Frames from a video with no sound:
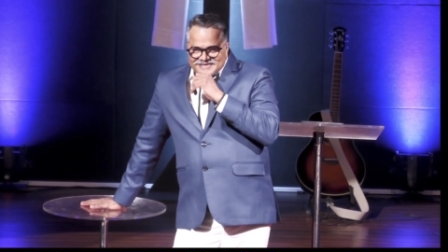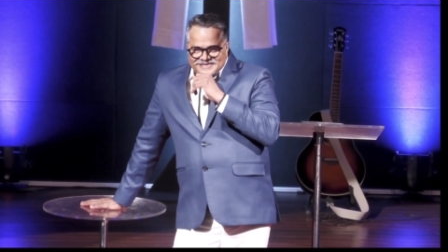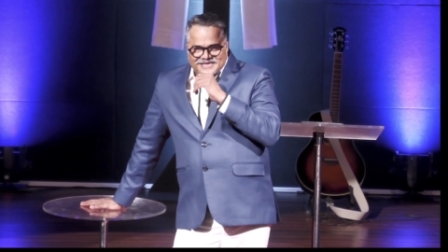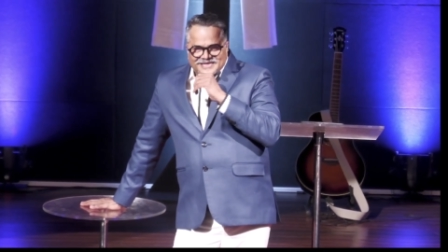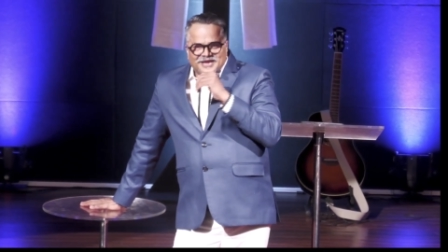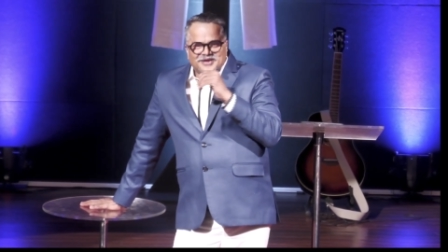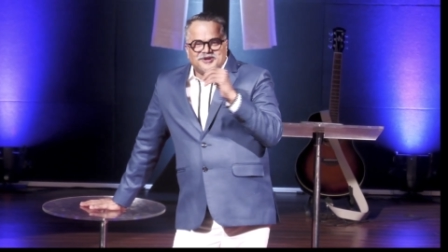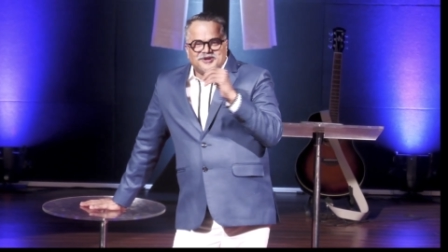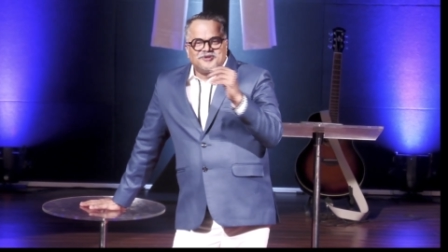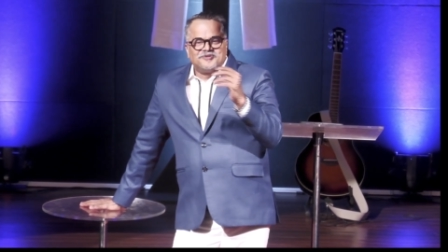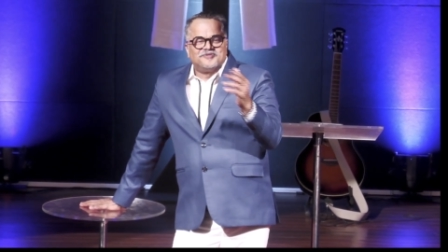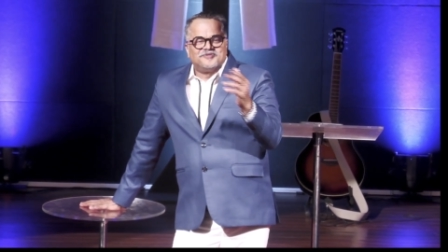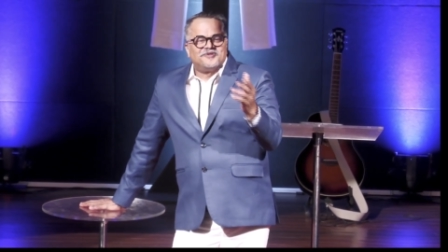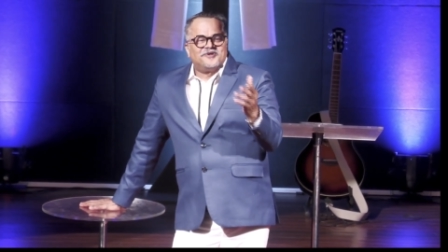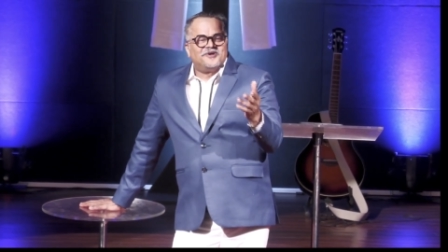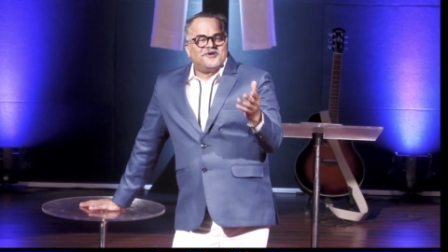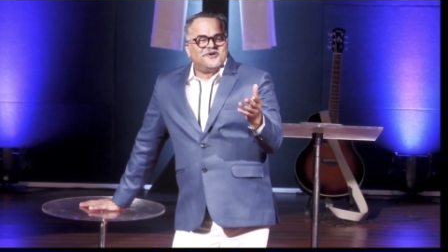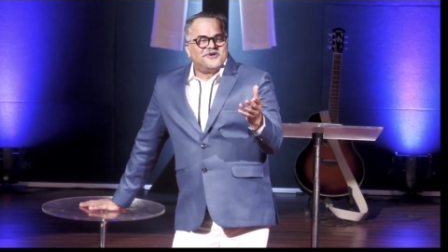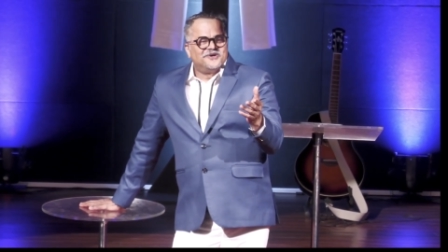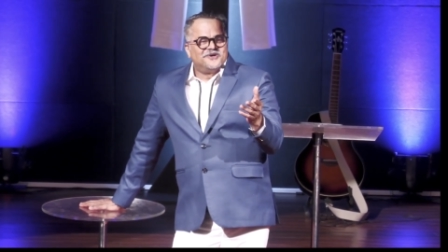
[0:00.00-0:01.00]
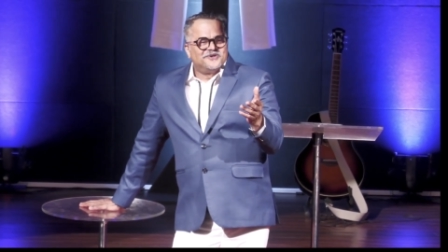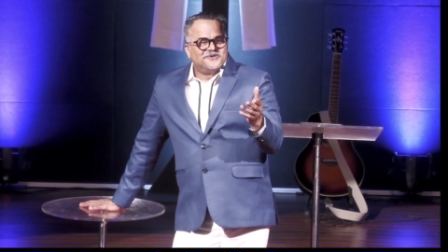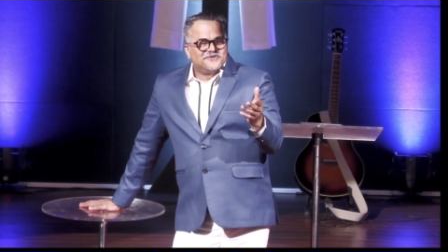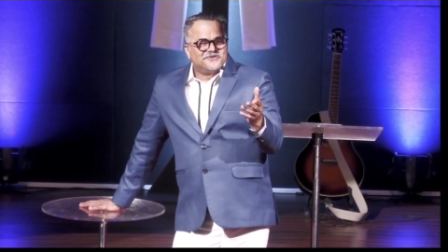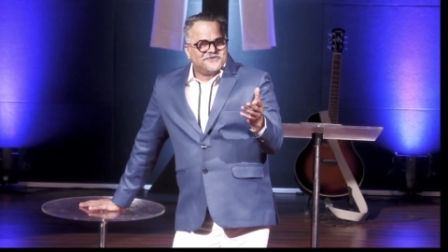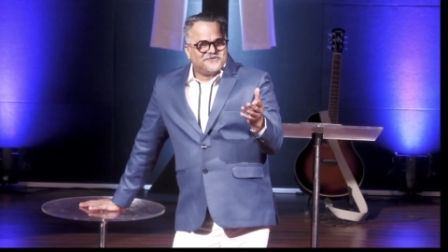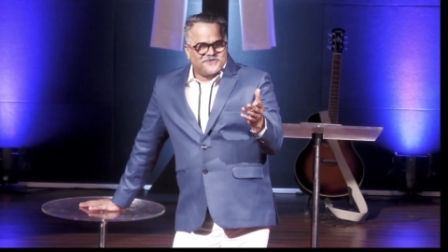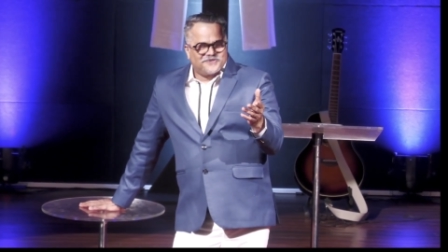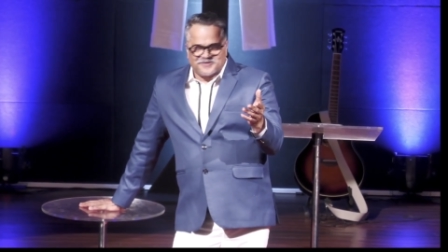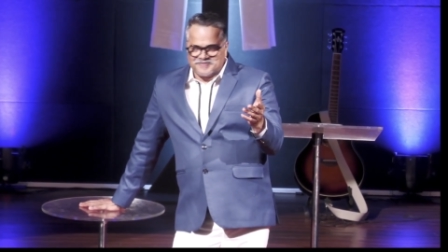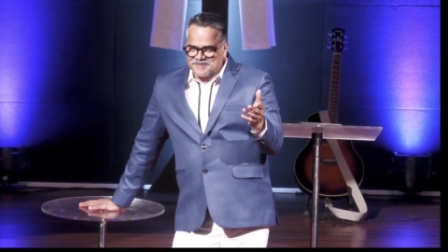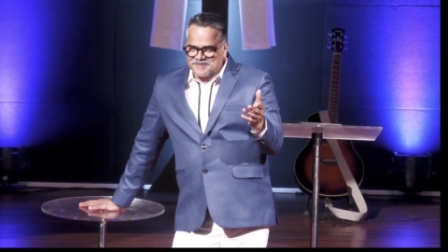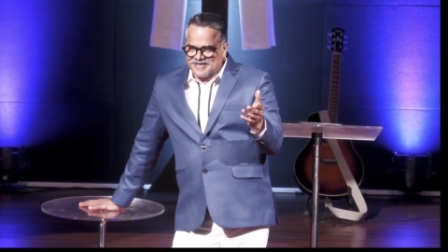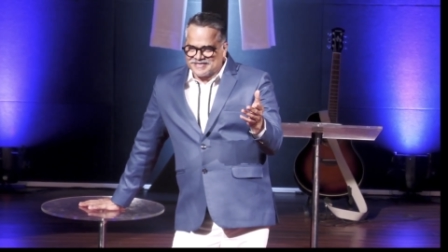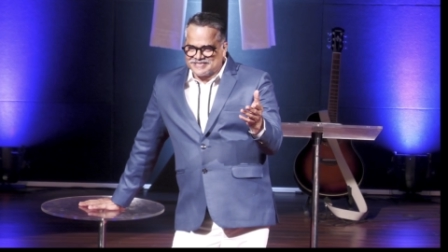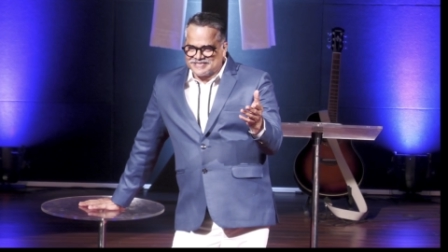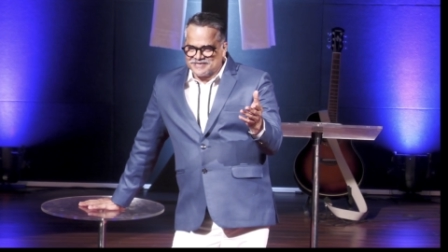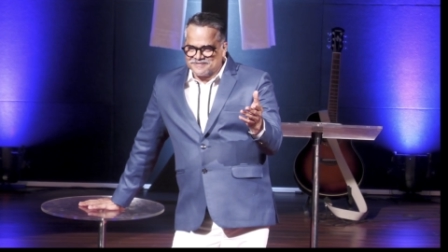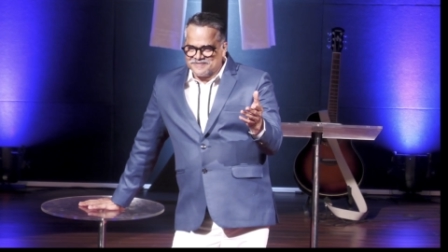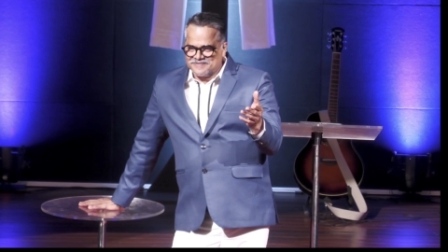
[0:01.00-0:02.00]
thank you for
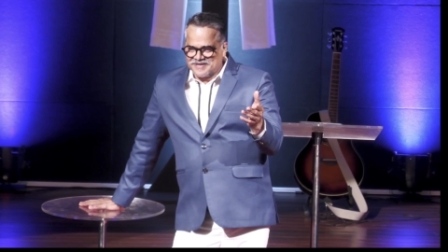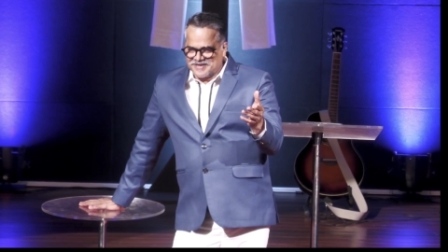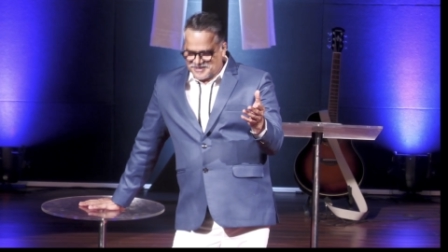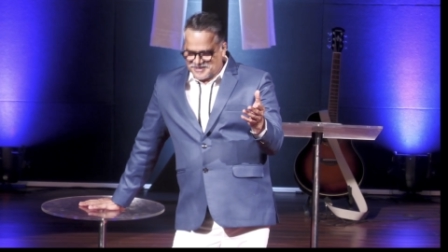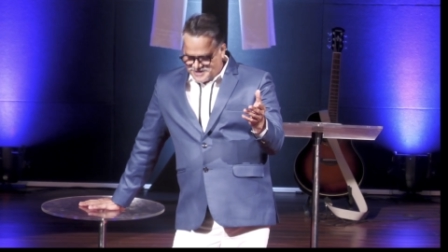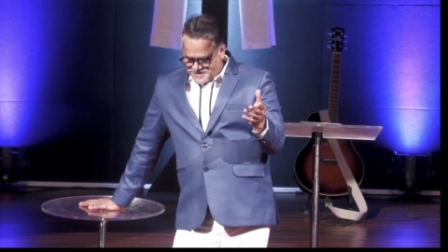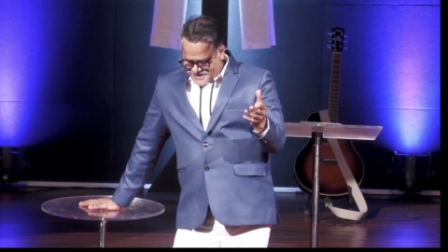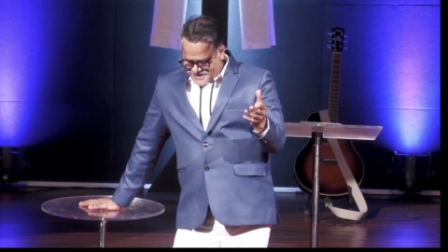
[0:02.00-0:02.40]
blessing me.